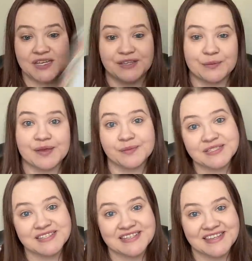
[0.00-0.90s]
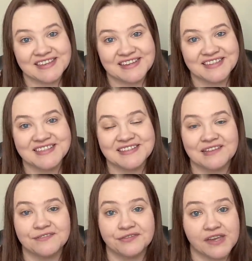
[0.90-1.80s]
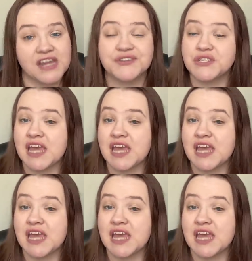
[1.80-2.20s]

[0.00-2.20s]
you'll be able to see this finished